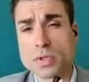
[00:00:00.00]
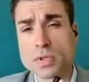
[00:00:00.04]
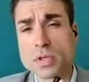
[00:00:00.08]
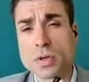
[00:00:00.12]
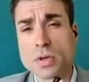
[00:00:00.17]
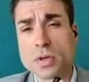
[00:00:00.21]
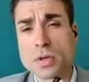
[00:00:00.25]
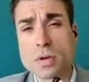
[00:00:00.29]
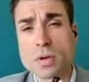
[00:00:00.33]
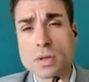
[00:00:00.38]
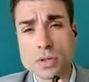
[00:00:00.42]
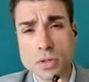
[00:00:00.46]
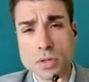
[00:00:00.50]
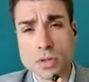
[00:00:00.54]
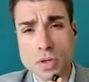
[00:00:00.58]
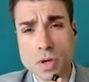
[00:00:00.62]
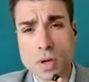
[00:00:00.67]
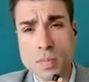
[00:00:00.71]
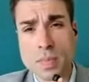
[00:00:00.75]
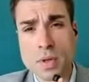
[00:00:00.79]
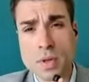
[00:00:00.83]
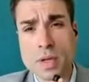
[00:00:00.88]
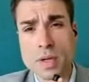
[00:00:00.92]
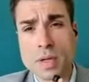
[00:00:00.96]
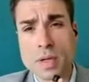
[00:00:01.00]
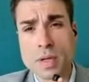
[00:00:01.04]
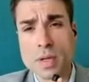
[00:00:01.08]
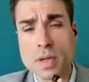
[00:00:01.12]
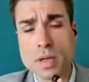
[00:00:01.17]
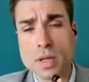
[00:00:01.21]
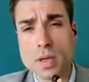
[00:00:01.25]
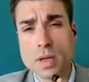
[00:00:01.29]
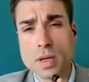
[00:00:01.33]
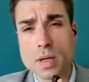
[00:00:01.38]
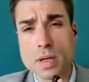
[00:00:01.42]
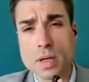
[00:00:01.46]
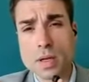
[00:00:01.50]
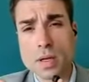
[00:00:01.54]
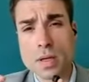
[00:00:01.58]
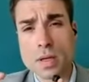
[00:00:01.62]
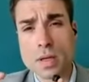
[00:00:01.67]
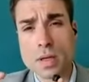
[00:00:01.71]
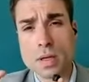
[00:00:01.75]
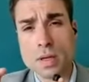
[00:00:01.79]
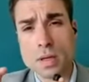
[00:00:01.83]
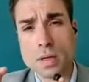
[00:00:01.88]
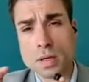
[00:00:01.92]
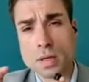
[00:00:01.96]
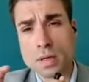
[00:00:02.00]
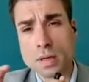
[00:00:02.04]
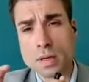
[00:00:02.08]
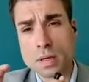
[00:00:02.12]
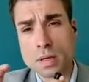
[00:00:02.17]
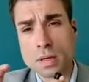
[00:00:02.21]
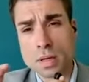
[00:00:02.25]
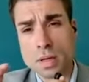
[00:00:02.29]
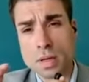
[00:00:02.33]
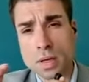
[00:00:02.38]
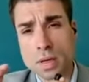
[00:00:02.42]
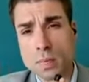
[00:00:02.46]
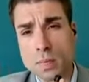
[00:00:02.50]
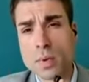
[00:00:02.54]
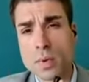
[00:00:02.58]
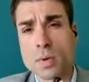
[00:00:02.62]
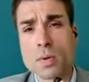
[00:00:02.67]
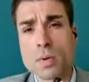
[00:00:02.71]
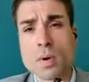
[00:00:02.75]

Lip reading: particular topic in a